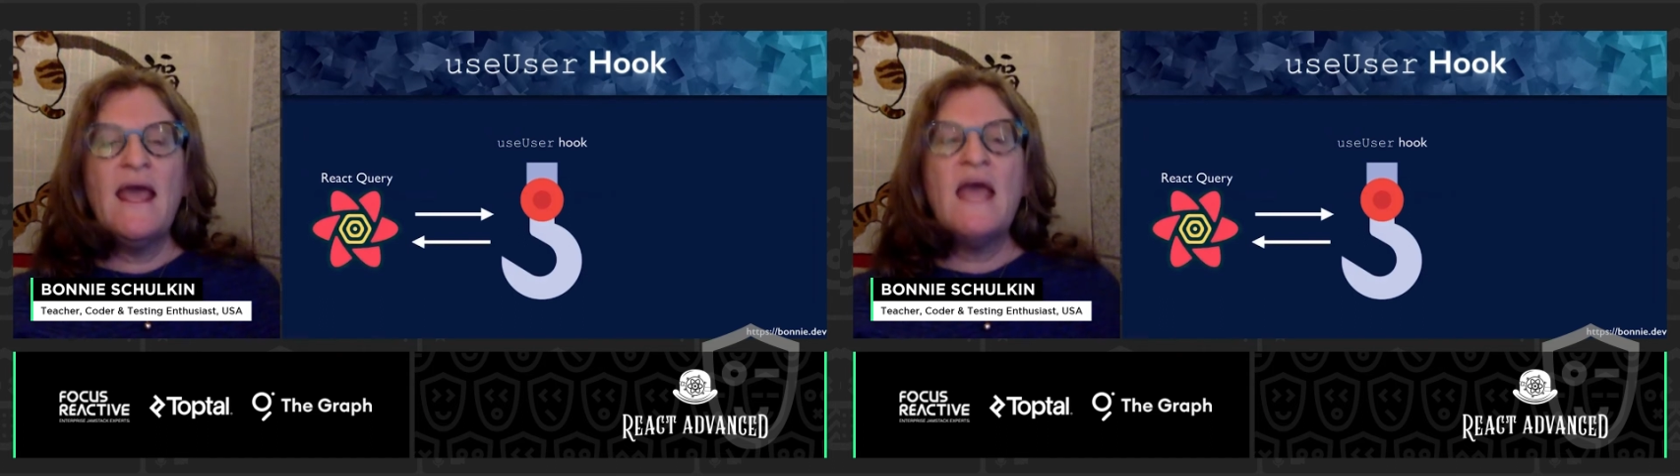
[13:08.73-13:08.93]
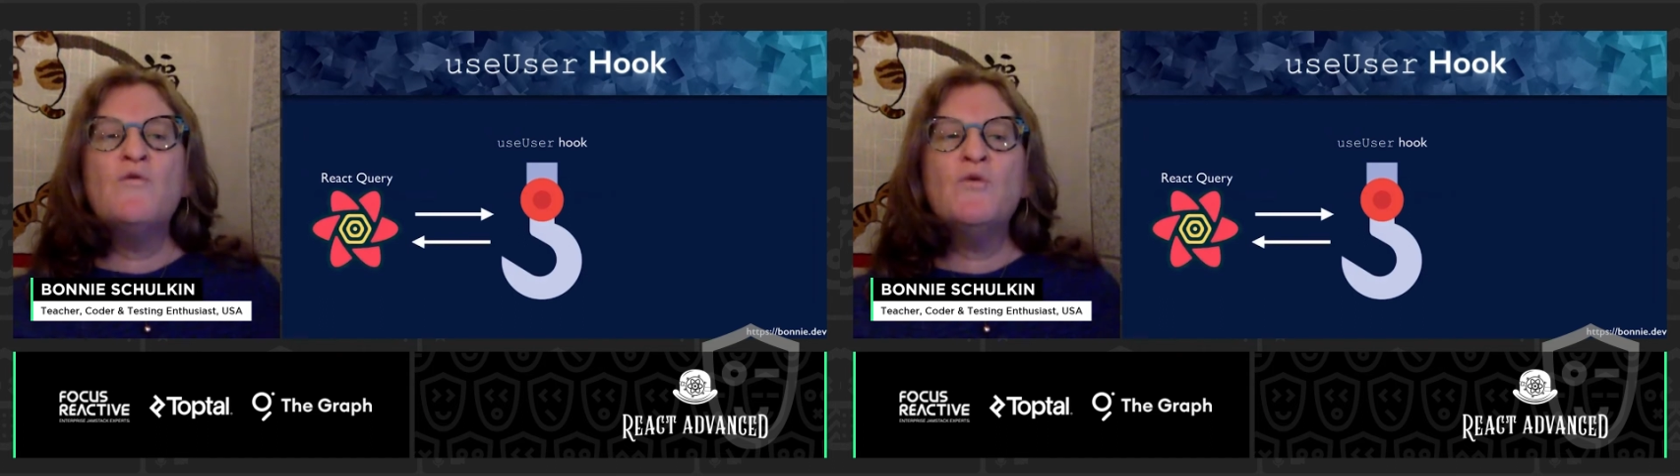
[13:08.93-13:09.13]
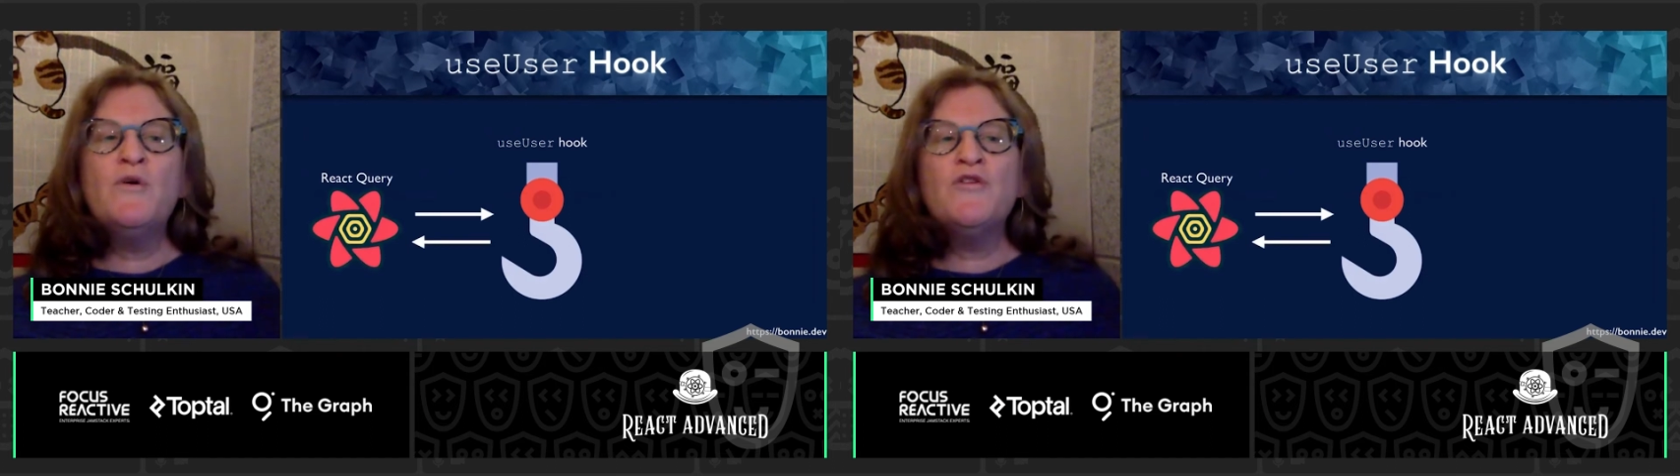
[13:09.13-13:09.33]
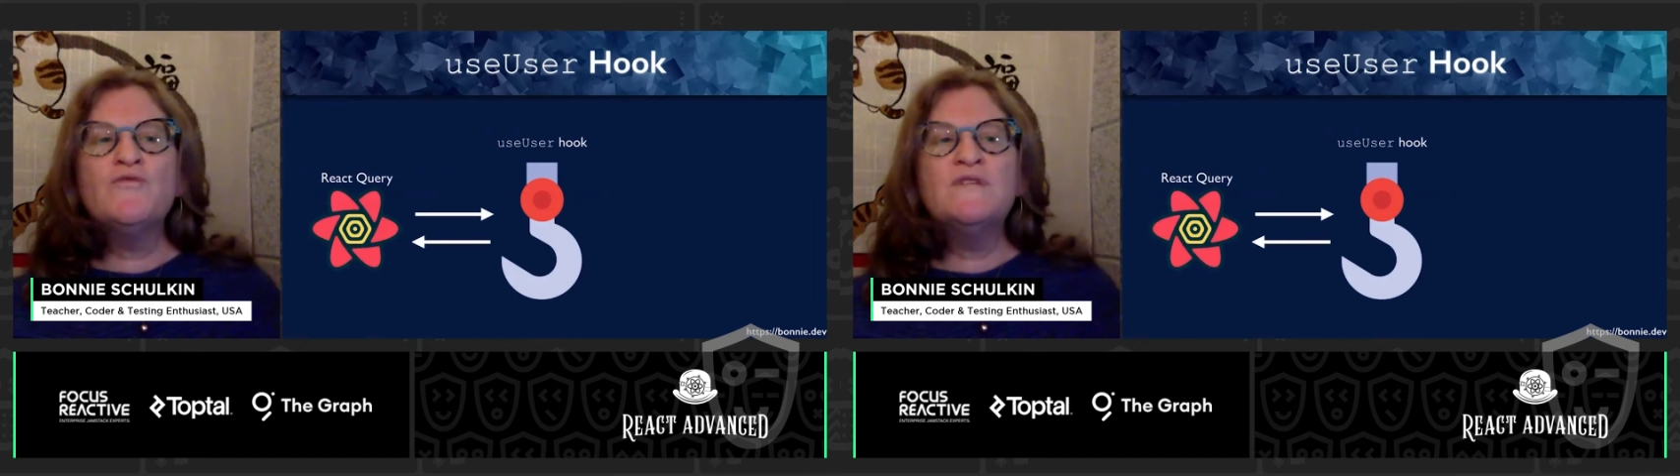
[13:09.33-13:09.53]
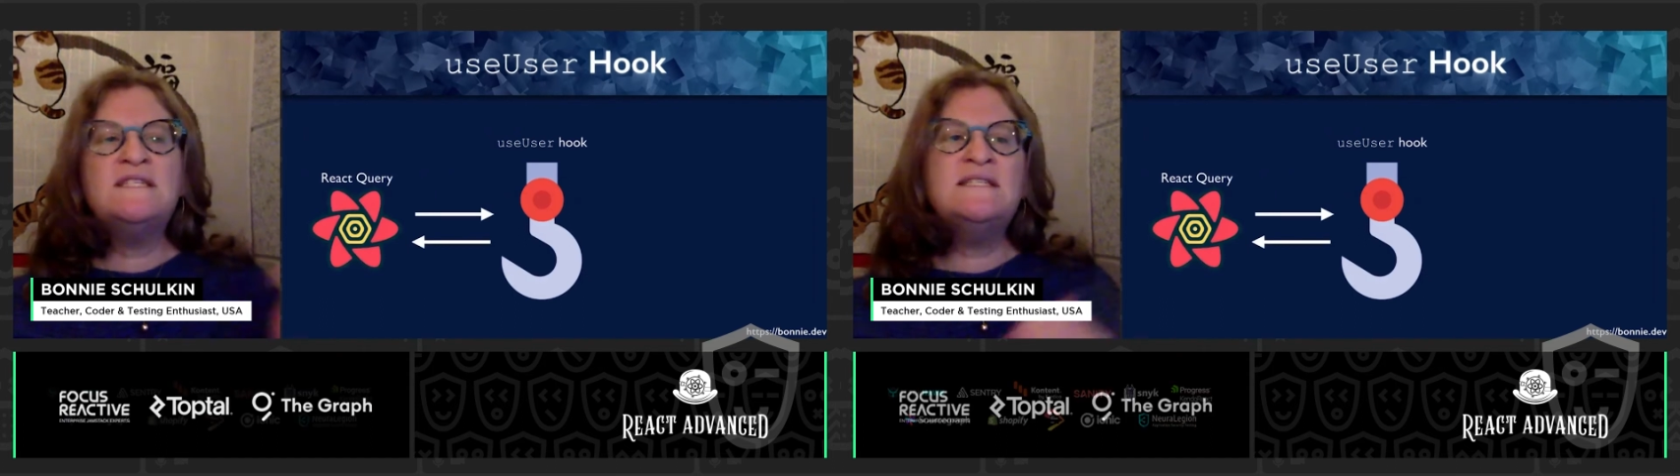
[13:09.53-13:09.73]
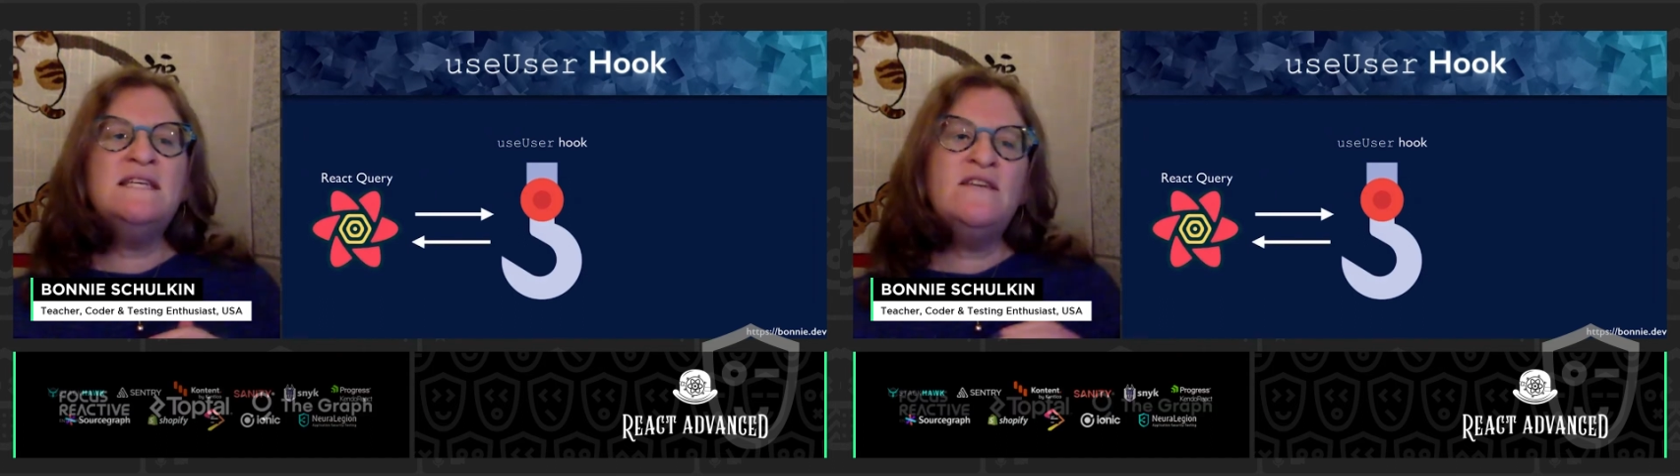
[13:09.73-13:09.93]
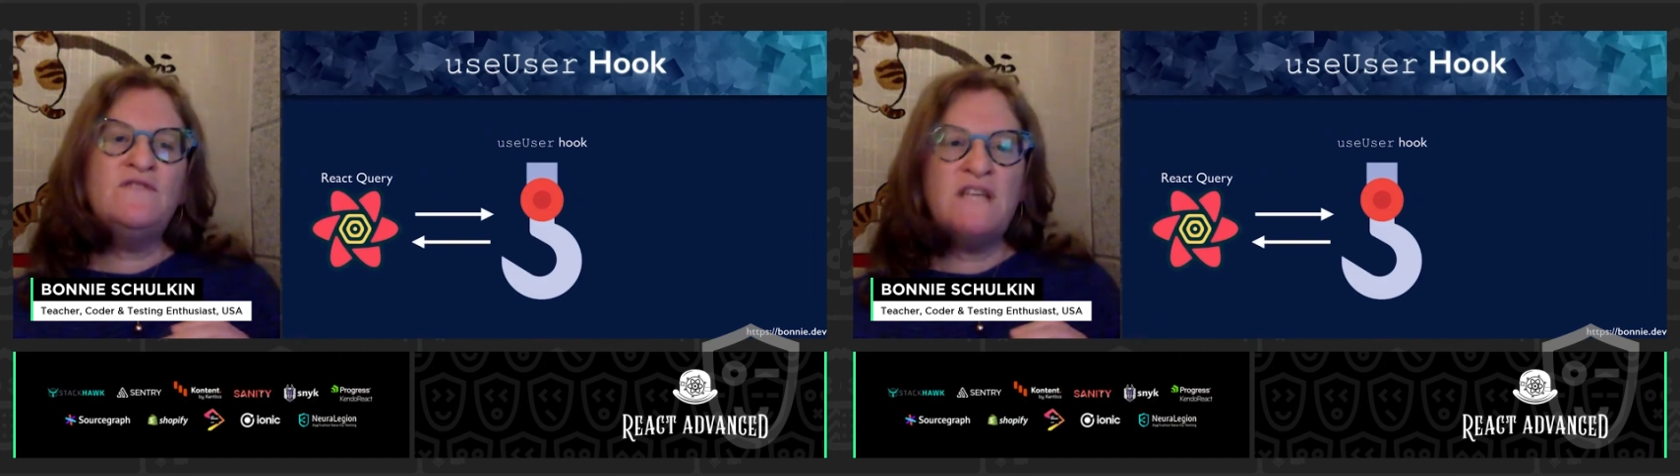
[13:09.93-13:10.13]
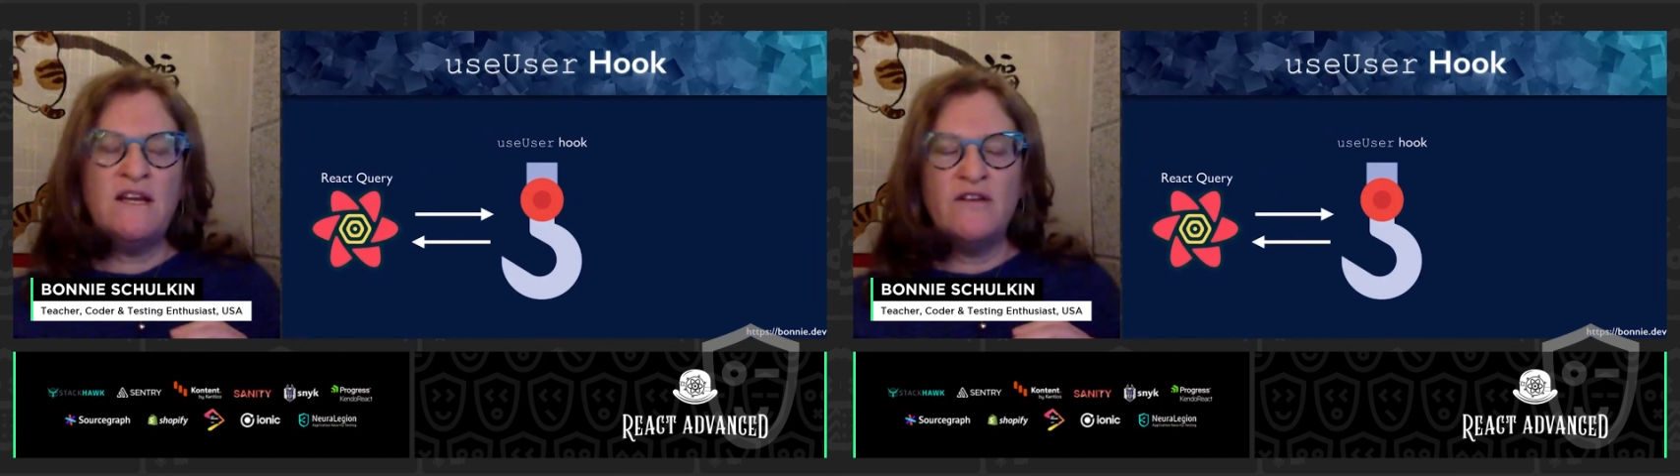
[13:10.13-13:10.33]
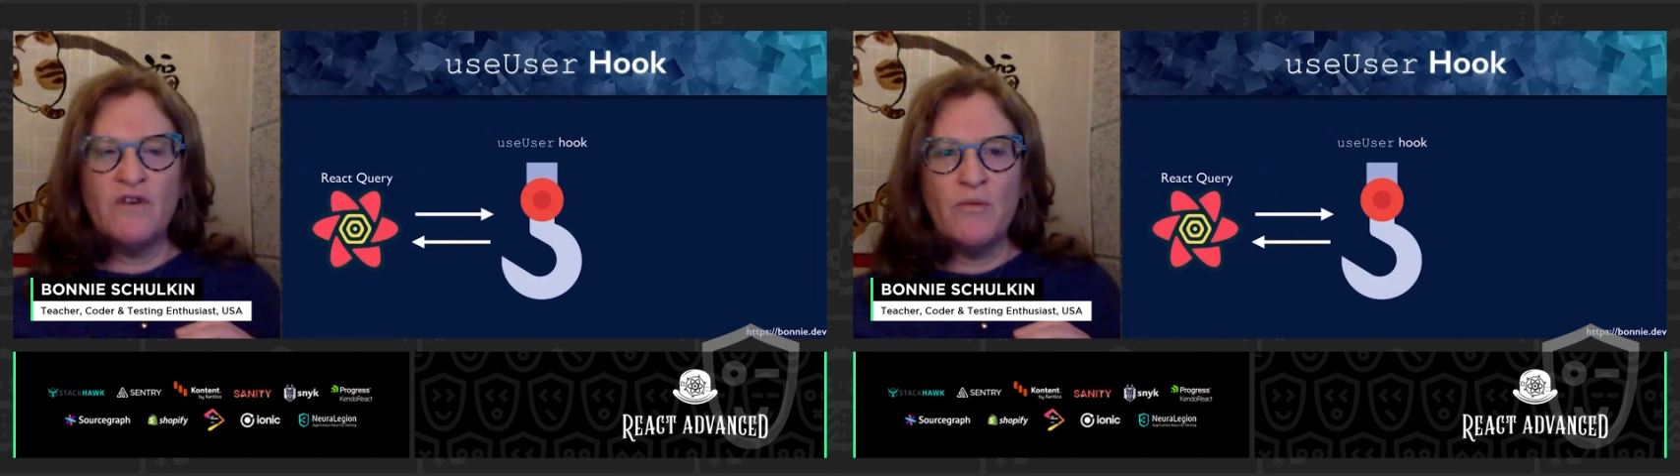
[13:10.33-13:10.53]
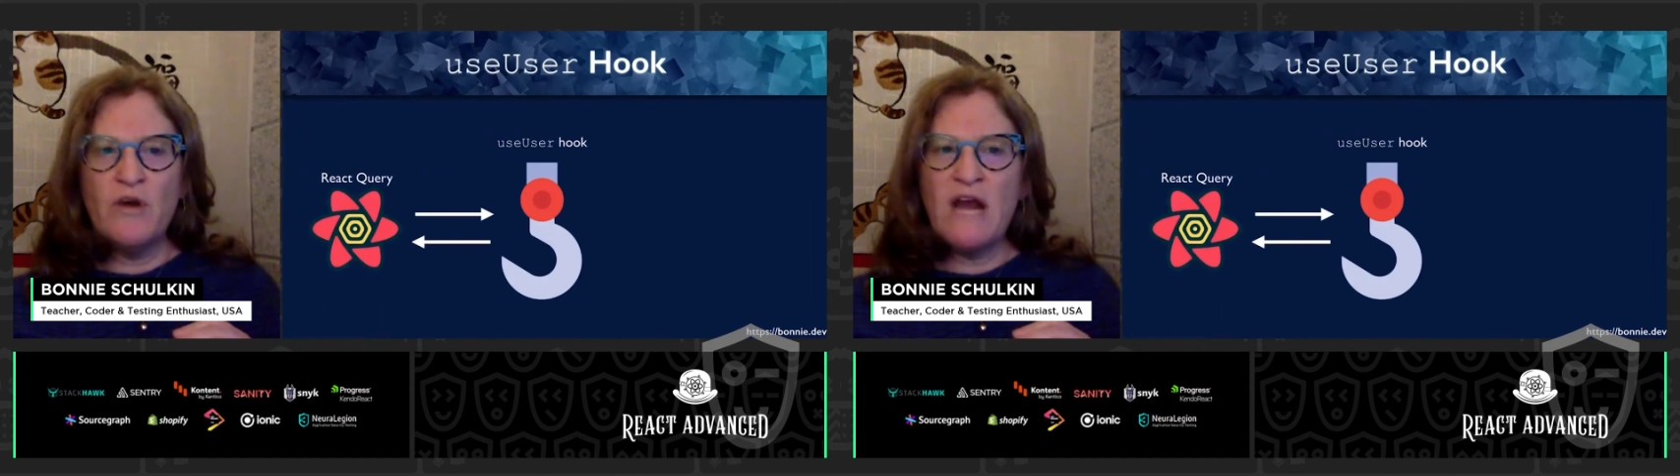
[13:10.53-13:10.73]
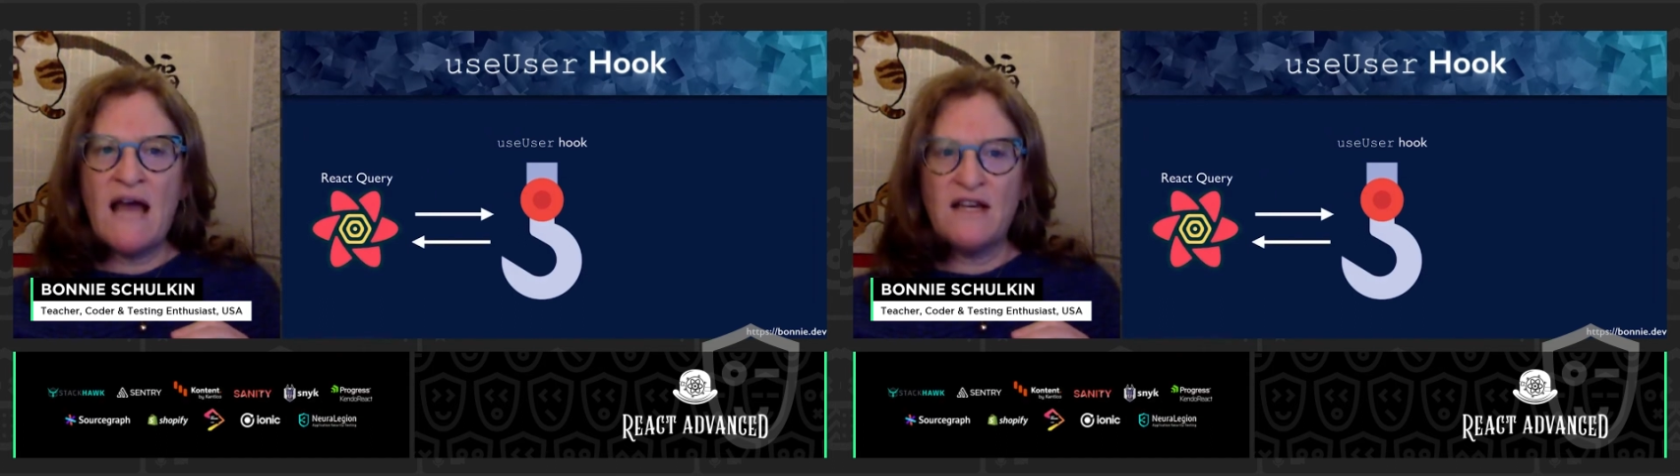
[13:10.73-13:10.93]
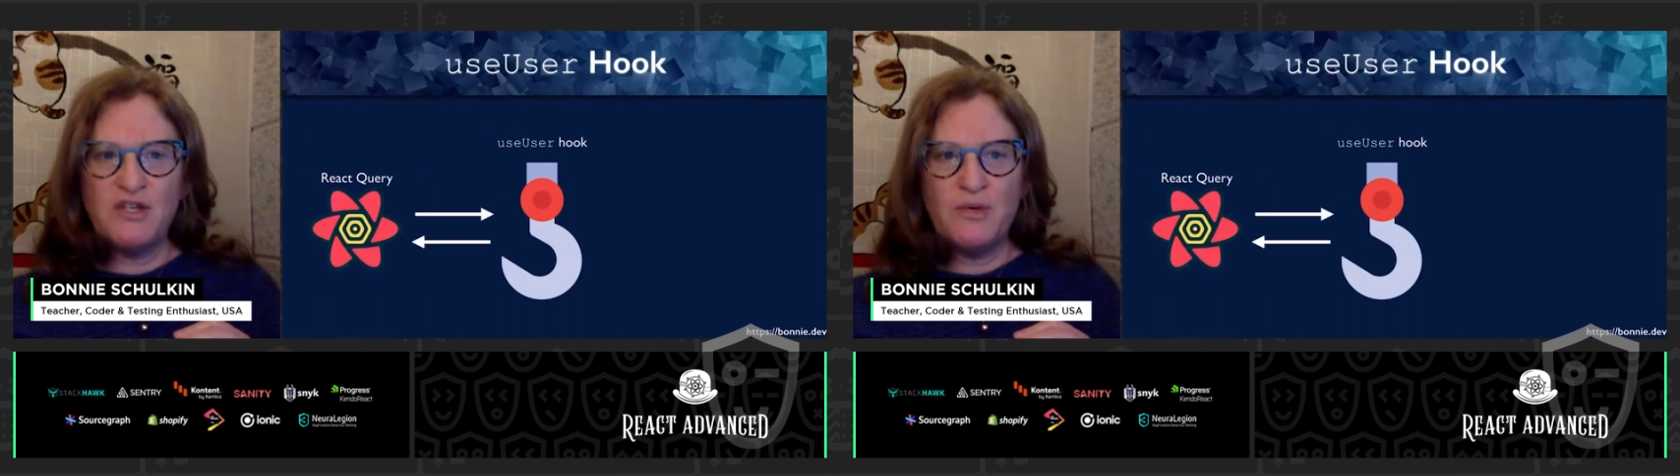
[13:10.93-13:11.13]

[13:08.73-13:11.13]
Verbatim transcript: It will both receive data from React